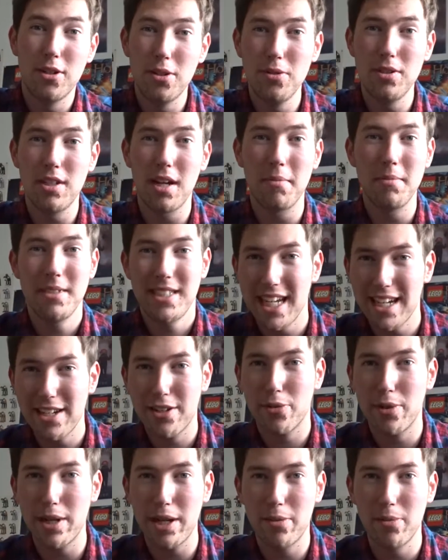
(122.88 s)
called Dead
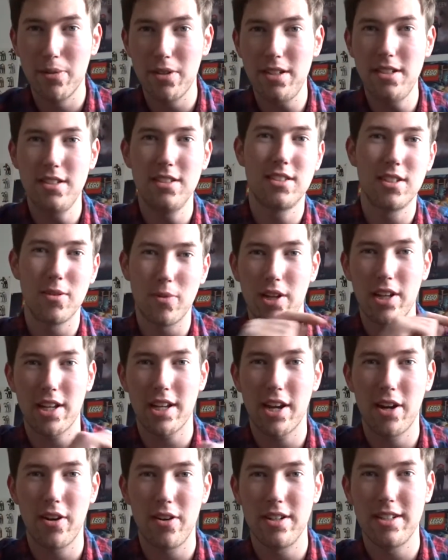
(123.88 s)
Creek Woods, so why don't you
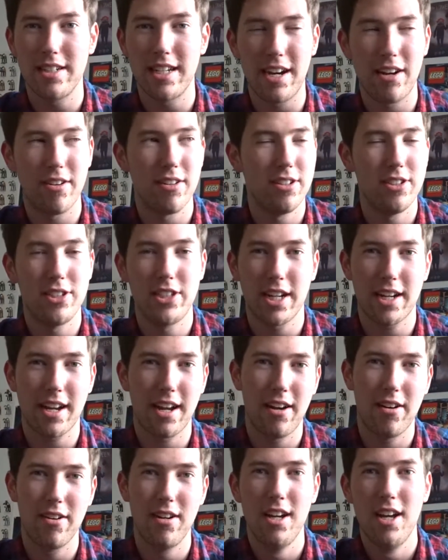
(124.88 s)
go on down and check
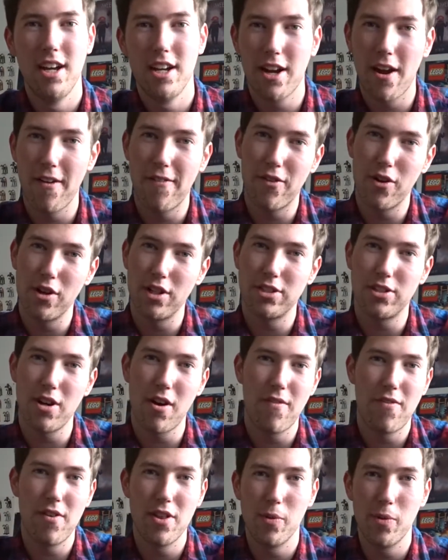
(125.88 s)
out, go for a
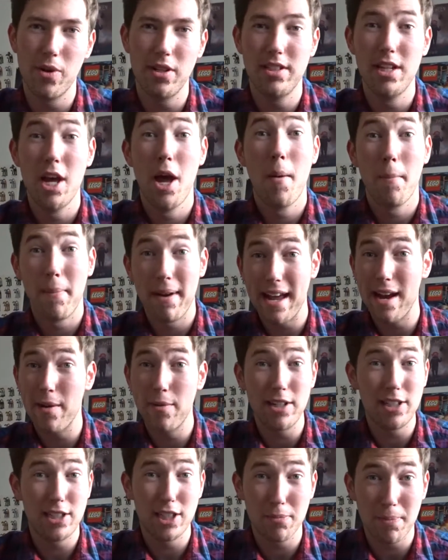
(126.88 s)
stroll through the woods. Blair
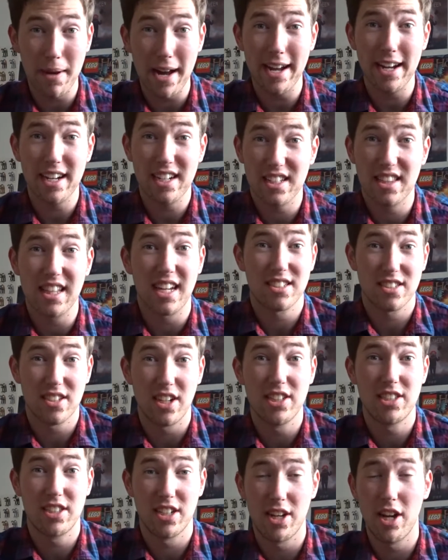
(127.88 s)
Witch is back, that's
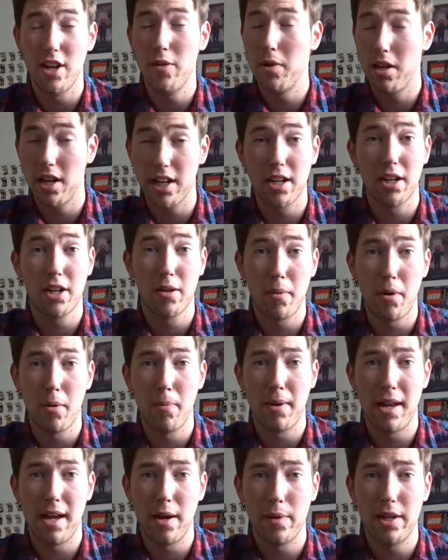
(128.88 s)
nice to know, we like a good
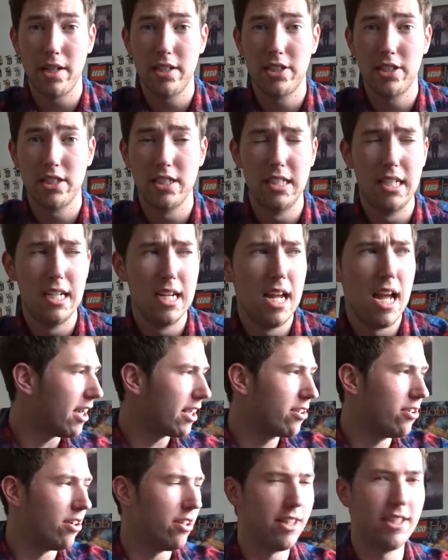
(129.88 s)
old Blair Witch.
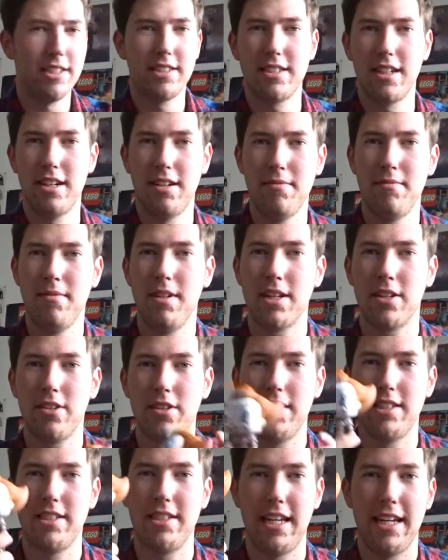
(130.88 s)
I got this
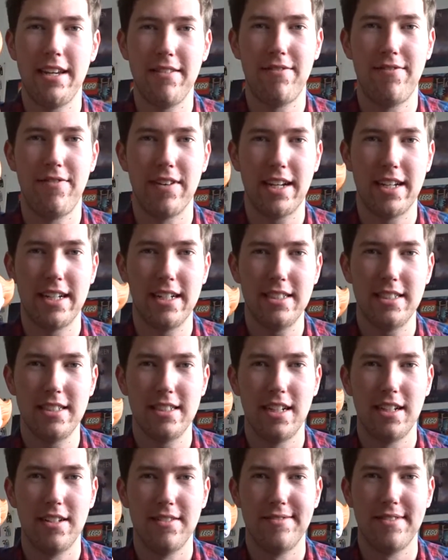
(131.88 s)
it figure
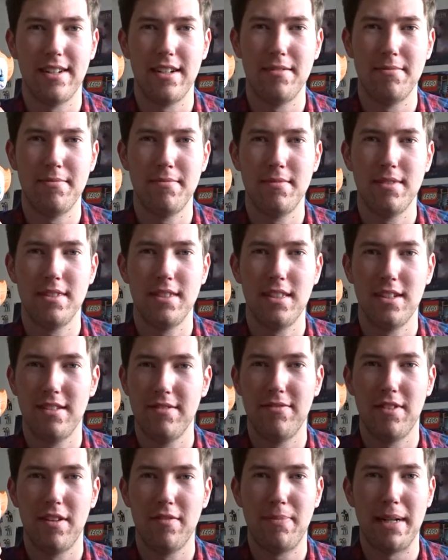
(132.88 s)

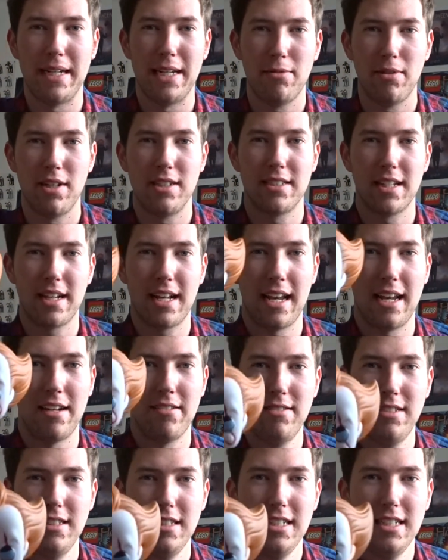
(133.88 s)
of Pennywise the
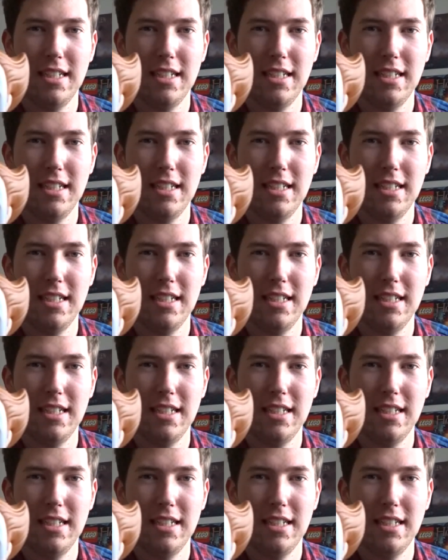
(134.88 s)
Clown,